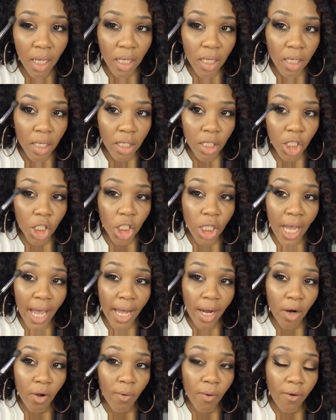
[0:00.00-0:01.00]

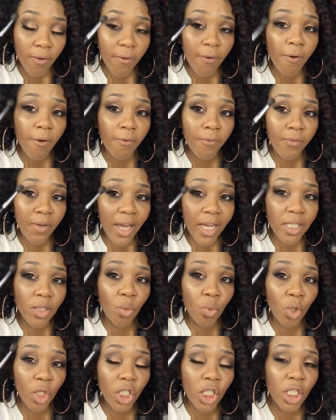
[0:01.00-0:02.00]
shadow effect,
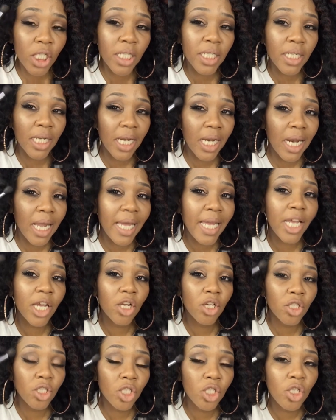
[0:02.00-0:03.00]
which
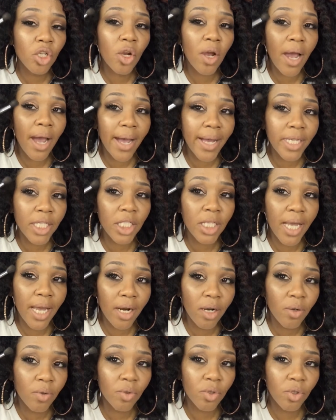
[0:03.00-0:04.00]
layers your
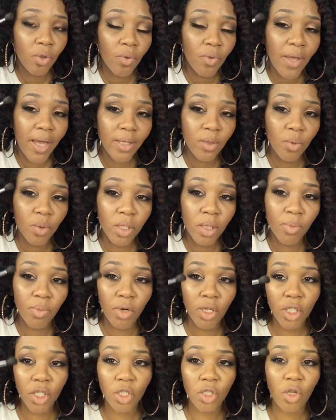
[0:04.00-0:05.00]
eyeshadow. So that's what the
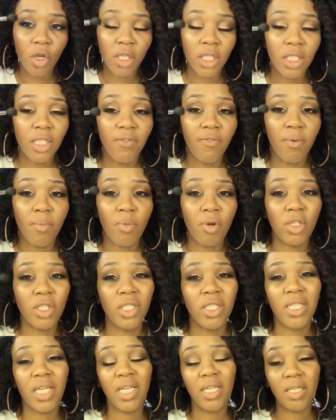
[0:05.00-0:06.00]
brushes are, the different
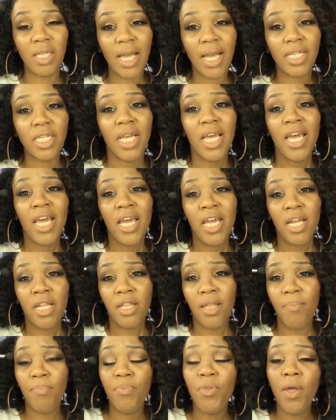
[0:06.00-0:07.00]
brushes.
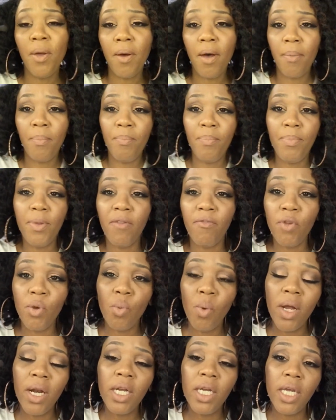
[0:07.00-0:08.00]
If you
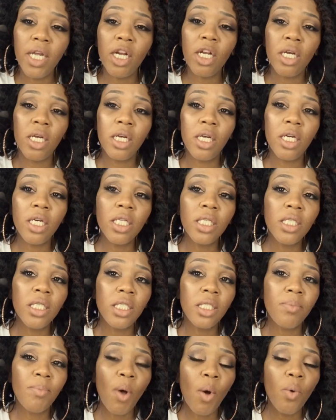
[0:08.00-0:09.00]
want to get a good
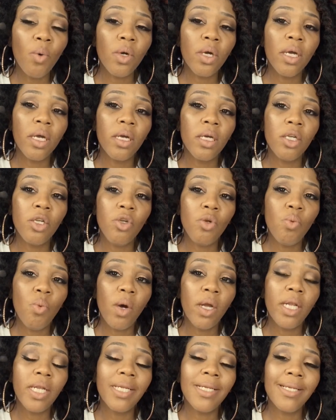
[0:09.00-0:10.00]
smoke, you
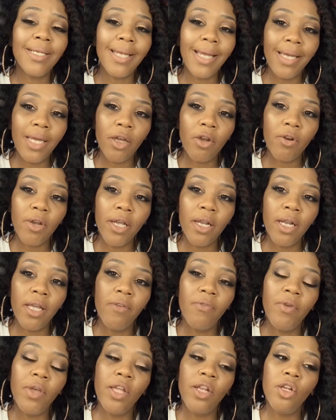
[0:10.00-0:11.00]
want to layer it.
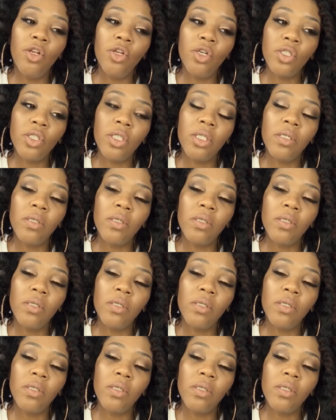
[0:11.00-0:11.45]
If it looks